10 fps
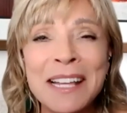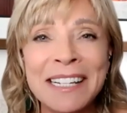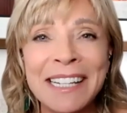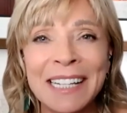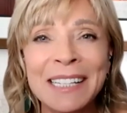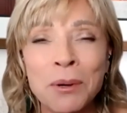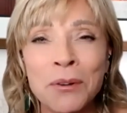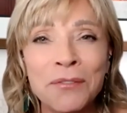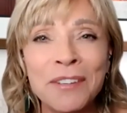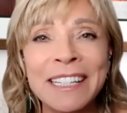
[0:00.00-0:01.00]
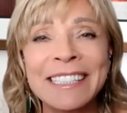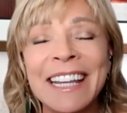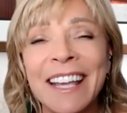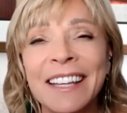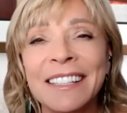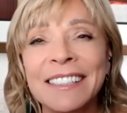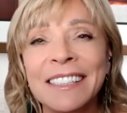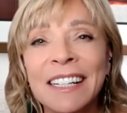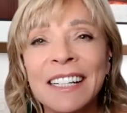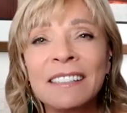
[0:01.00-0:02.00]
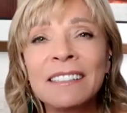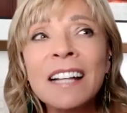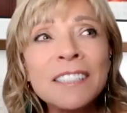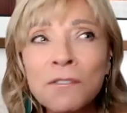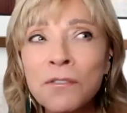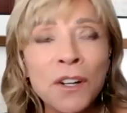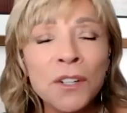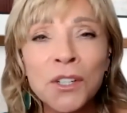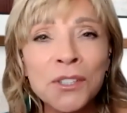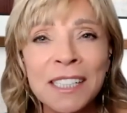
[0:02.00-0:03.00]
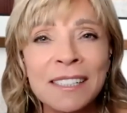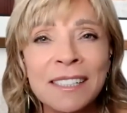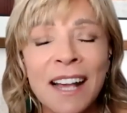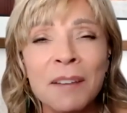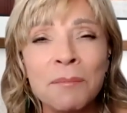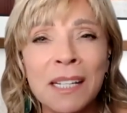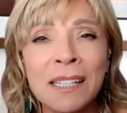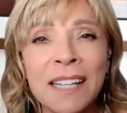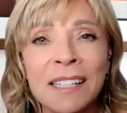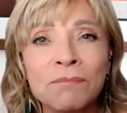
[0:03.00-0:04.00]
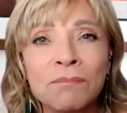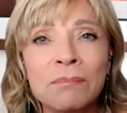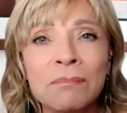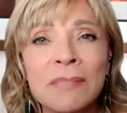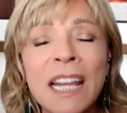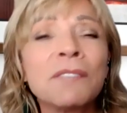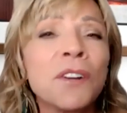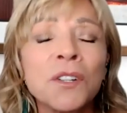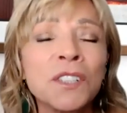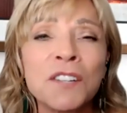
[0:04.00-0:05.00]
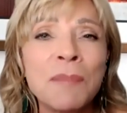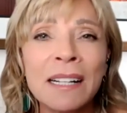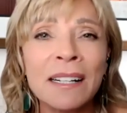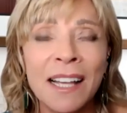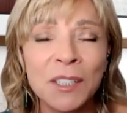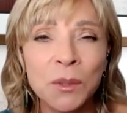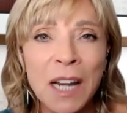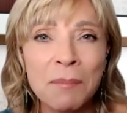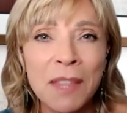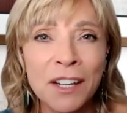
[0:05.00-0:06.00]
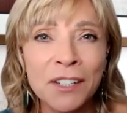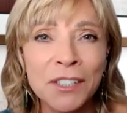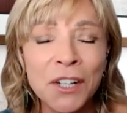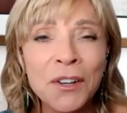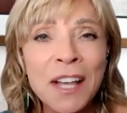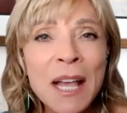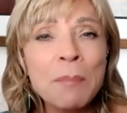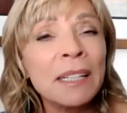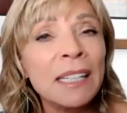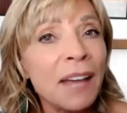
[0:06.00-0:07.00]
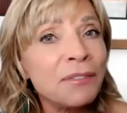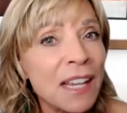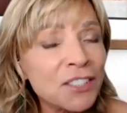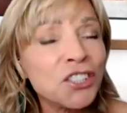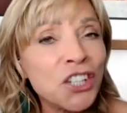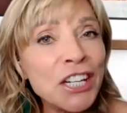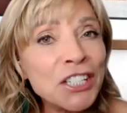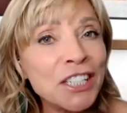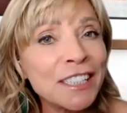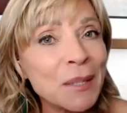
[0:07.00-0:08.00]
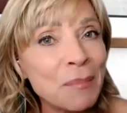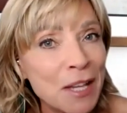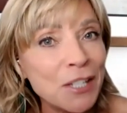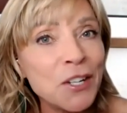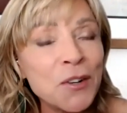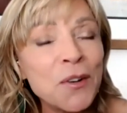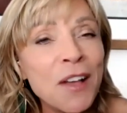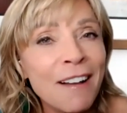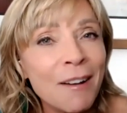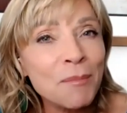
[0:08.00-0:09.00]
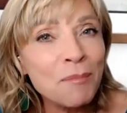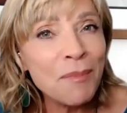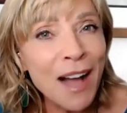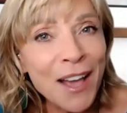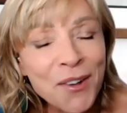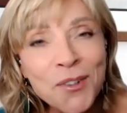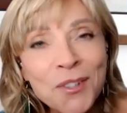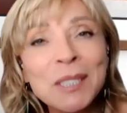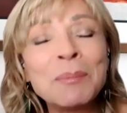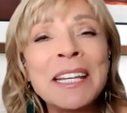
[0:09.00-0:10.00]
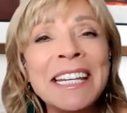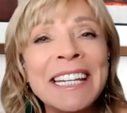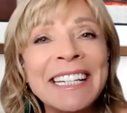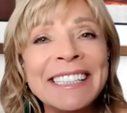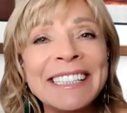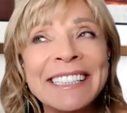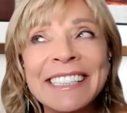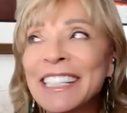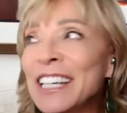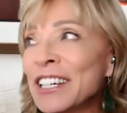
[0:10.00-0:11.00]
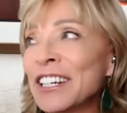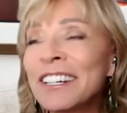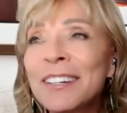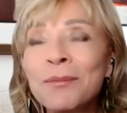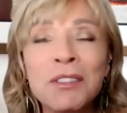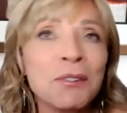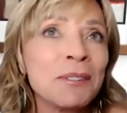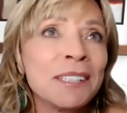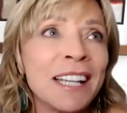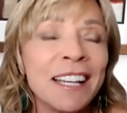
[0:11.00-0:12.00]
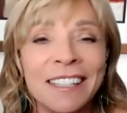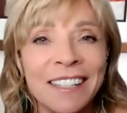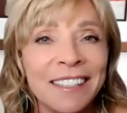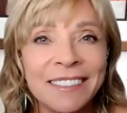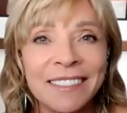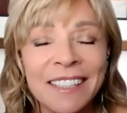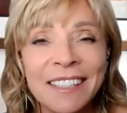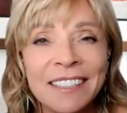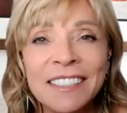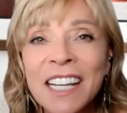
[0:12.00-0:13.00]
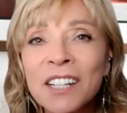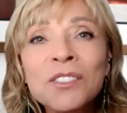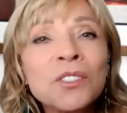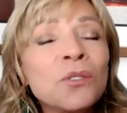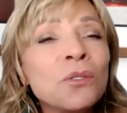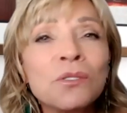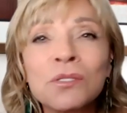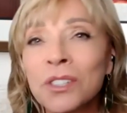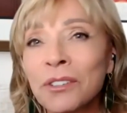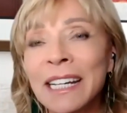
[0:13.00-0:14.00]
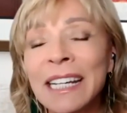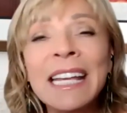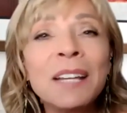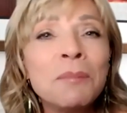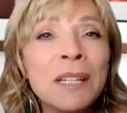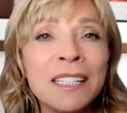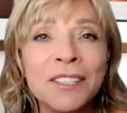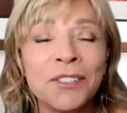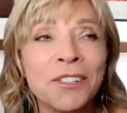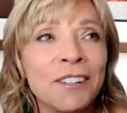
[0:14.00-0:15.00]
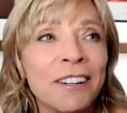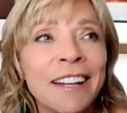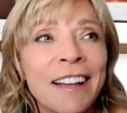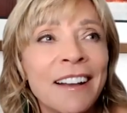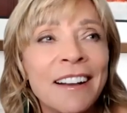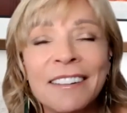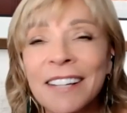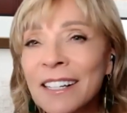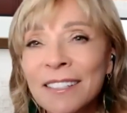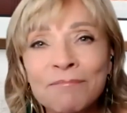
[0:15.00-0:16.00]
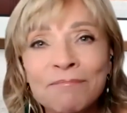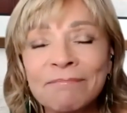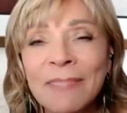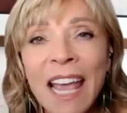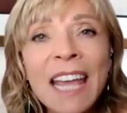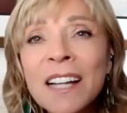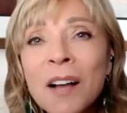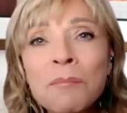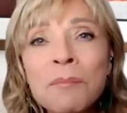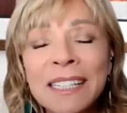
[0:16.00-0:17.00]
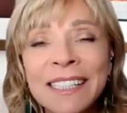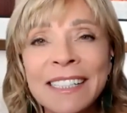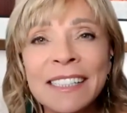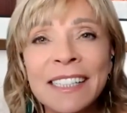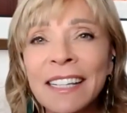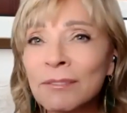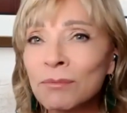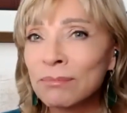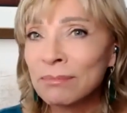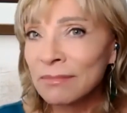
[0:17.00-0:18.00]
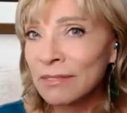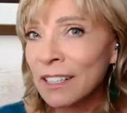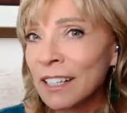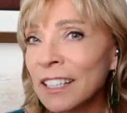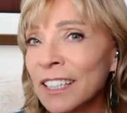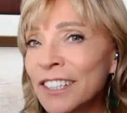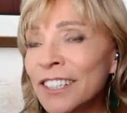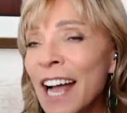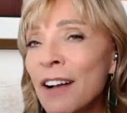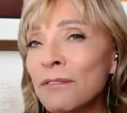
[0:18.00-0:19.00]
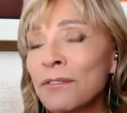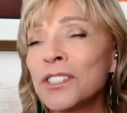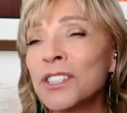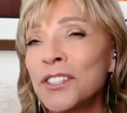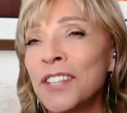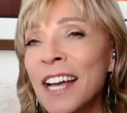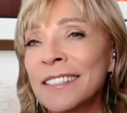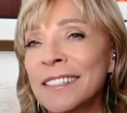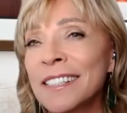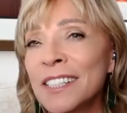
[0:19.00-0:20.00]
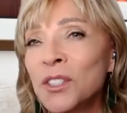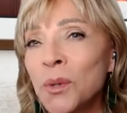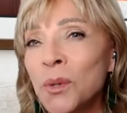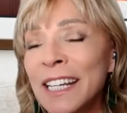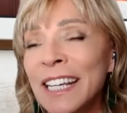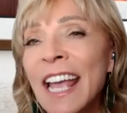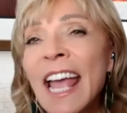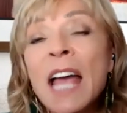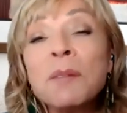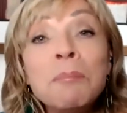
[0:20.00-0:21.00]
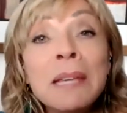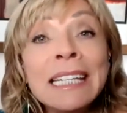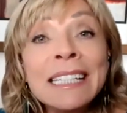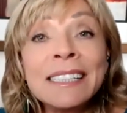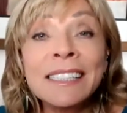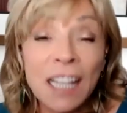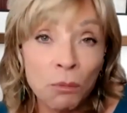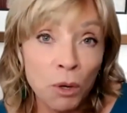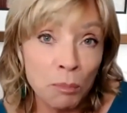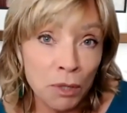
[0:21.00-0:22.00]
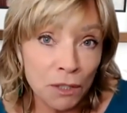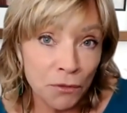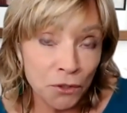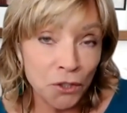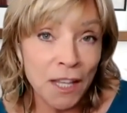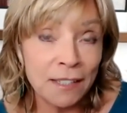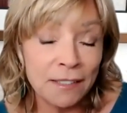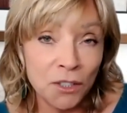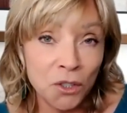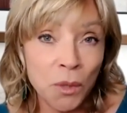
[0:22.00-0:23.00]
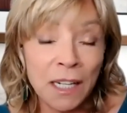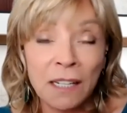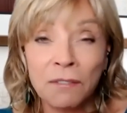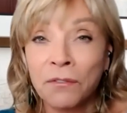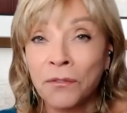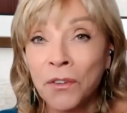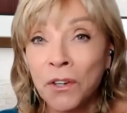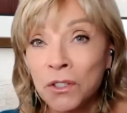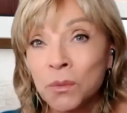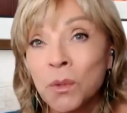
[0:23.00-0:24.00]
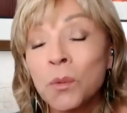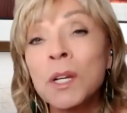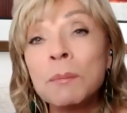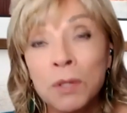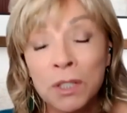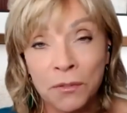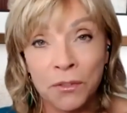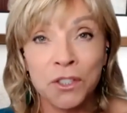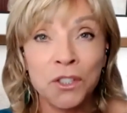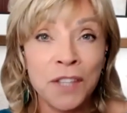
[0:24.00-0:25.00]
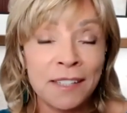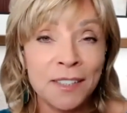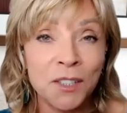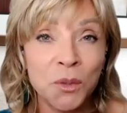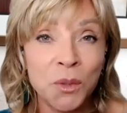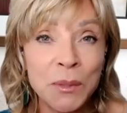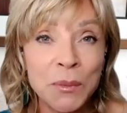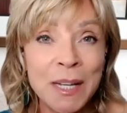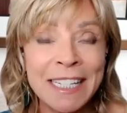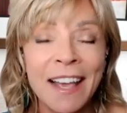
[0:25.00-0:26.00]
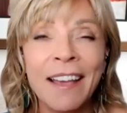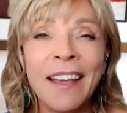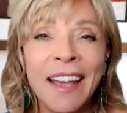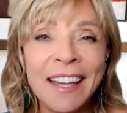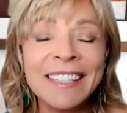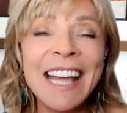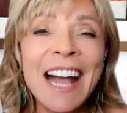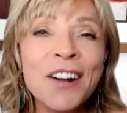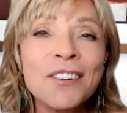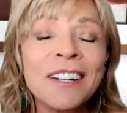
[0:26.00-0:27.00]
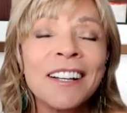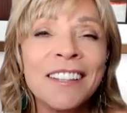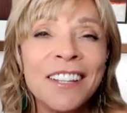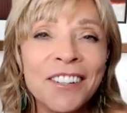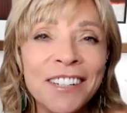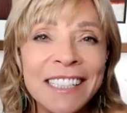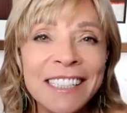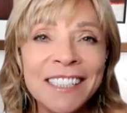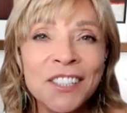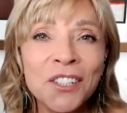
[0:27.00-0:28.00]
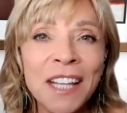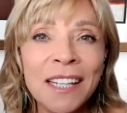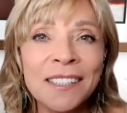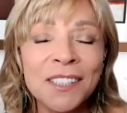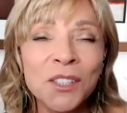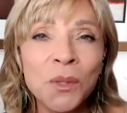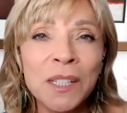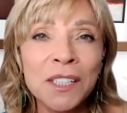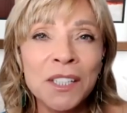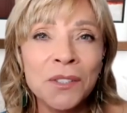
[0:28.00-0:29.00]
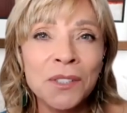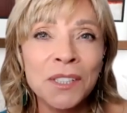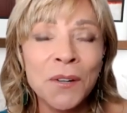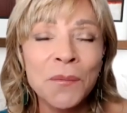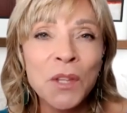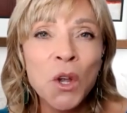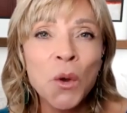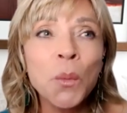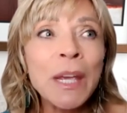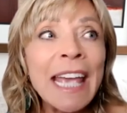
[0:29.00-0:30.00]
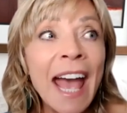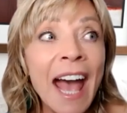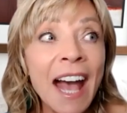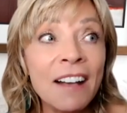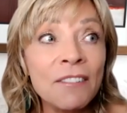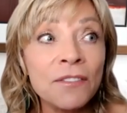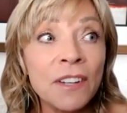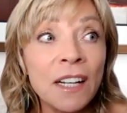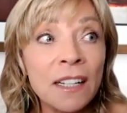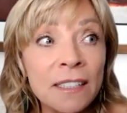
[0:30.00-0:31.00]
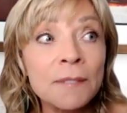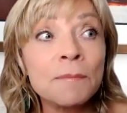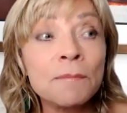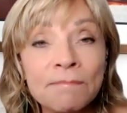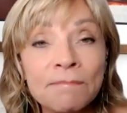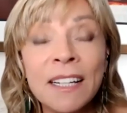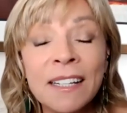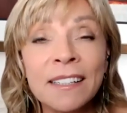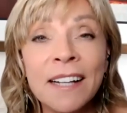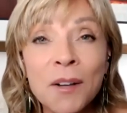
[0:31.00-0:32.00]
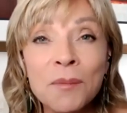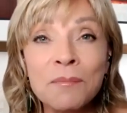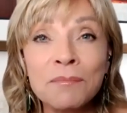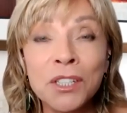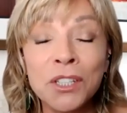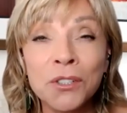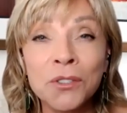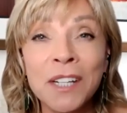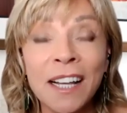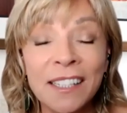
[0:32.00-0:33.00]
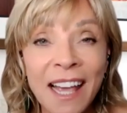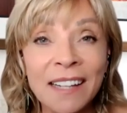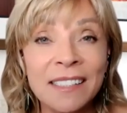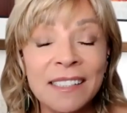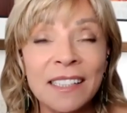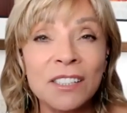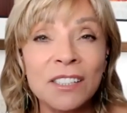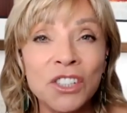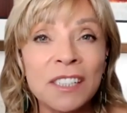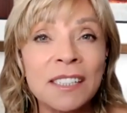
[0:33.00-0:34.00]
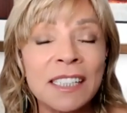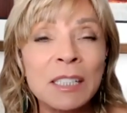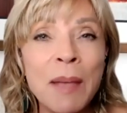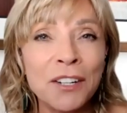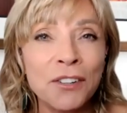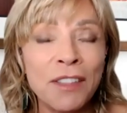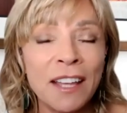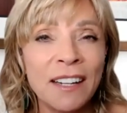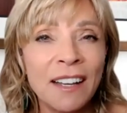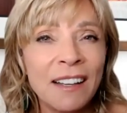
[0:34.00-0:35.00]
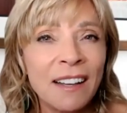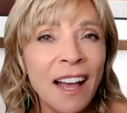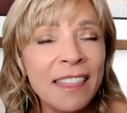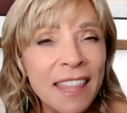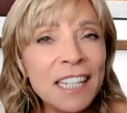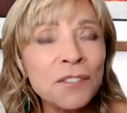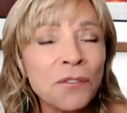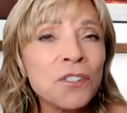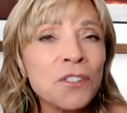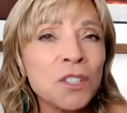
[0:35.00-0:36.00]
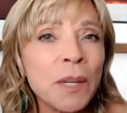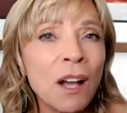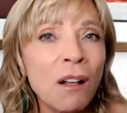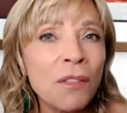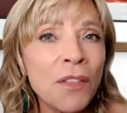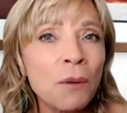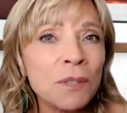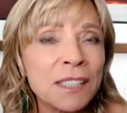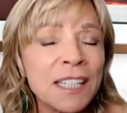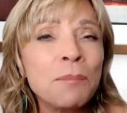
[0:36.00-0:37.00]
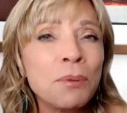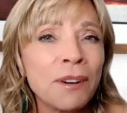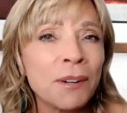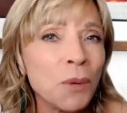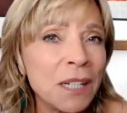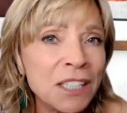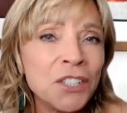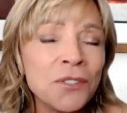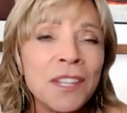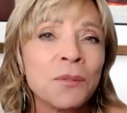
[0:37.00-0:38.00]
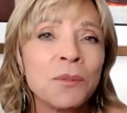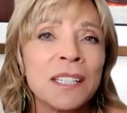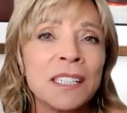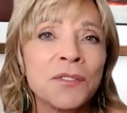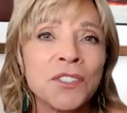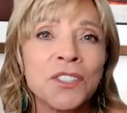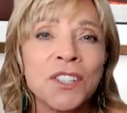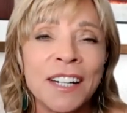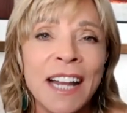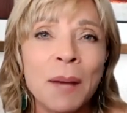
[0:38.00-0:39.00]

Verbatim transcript: and get it perfect and lots of photos inside because I take photos of my clients when I'm there. So, but life has changed a little bit. You know, my whole speaking year, whether it was at uh, dental schools or at Hinman or um, AADOM meetings. It cleared out for 2020 and meetings that were booked for 2020 first were rebooked for 2021 and now they're into 2022. So we have um, come to connect in just this manner that I think at first we all thought was temporary. What did you think when this first started